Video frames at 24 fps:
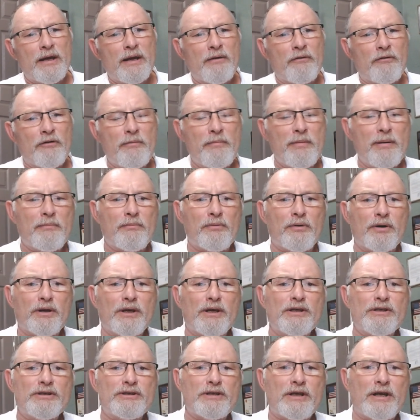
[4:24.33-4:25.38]
Remember,
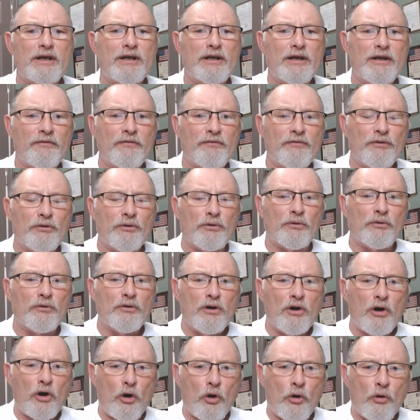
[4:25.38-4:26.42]
he said, if you'll
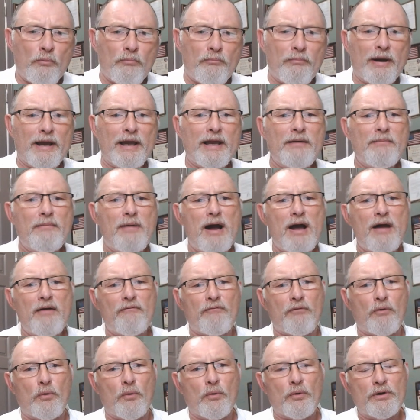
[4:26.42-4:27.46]
obey my
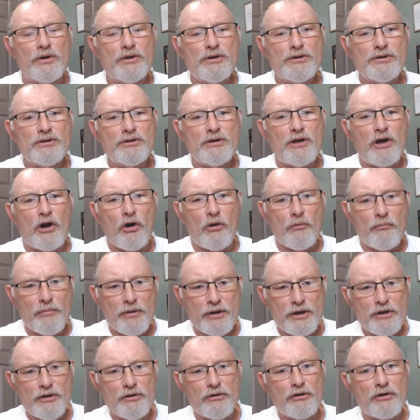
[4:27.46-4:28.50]
voice, I'll be
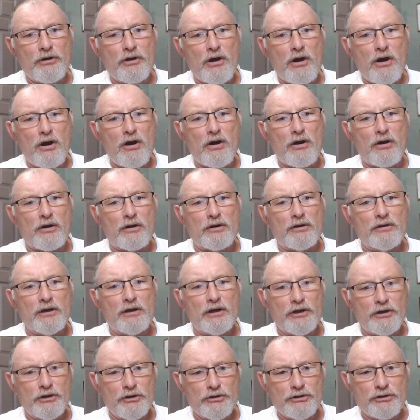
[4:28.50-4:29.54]
your God.
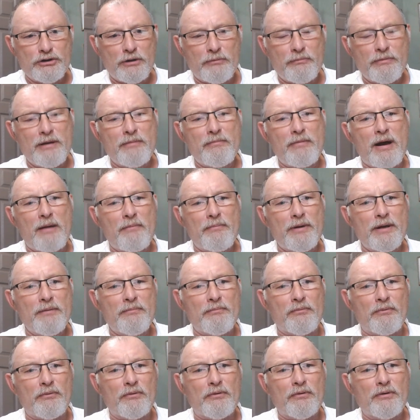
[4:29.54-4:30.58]
And you shall be my
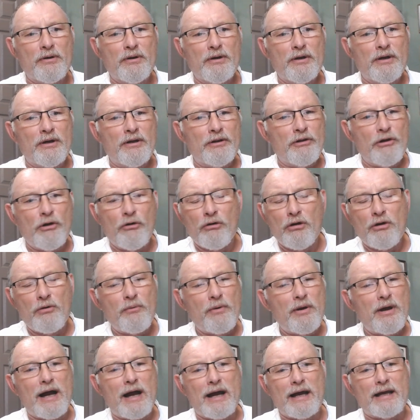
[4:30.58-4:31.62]
people. The only
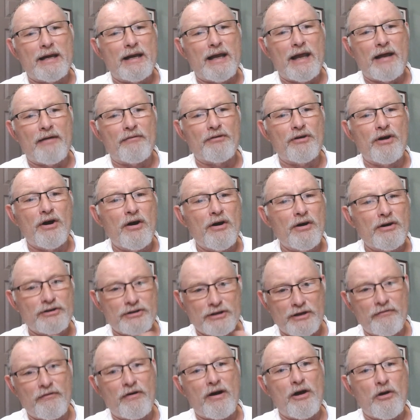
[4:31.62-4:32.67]
way I can have God is
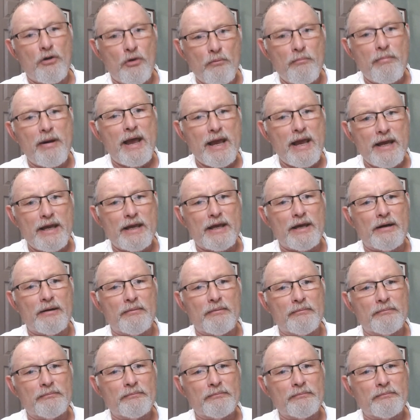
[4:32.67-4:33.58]
if I obey him.